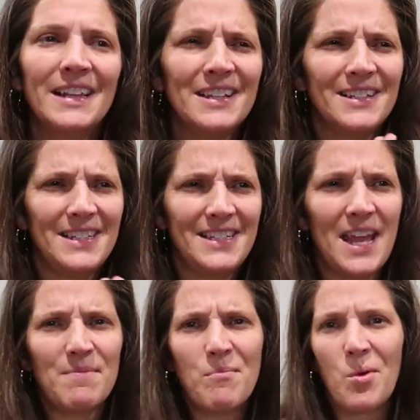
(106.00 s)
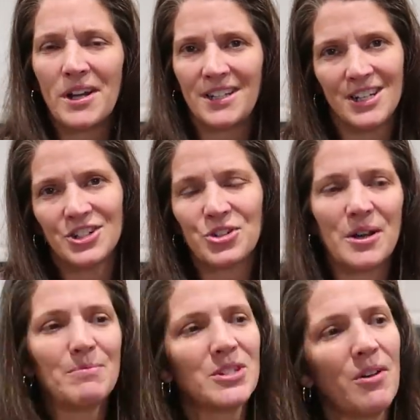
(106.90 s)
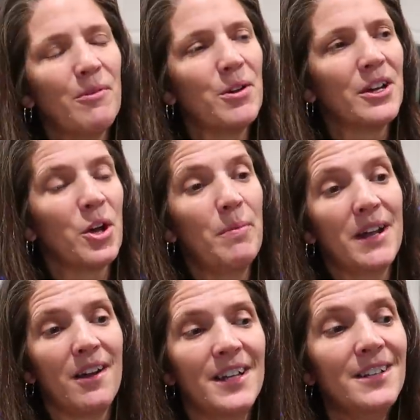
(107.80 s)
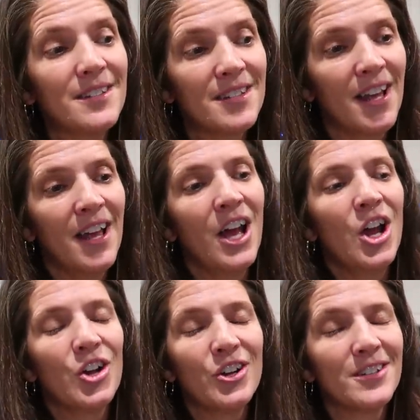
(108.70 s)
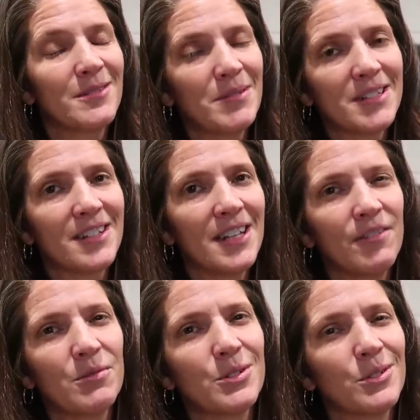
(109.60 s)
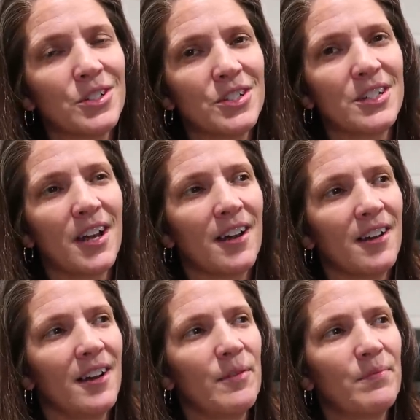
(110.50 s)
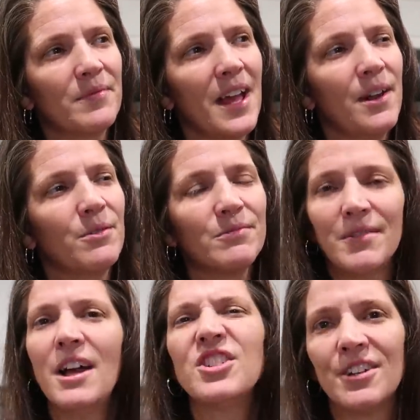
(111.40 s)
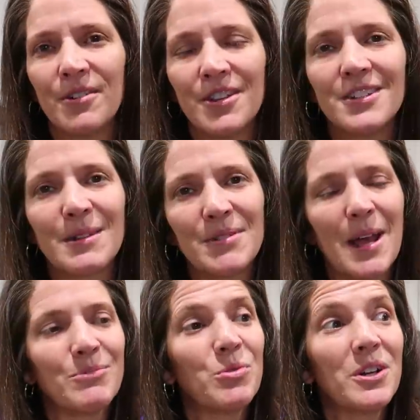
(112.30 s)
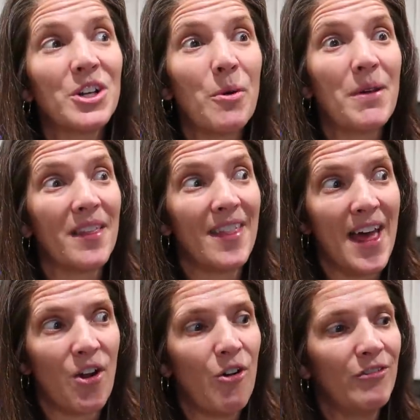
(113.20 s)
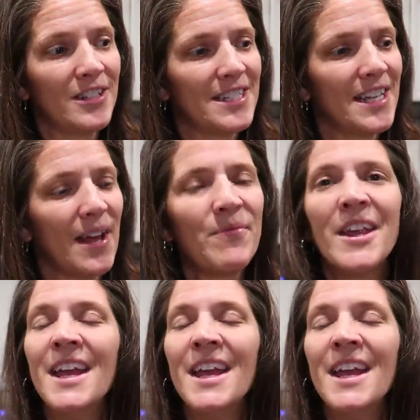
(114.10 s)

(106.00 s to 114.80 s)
a little date morning trip. So we're going to go pick up his Christmas gift, which we'll share. I'll share it with you at some time. So we're going to go pick that up hopefully today.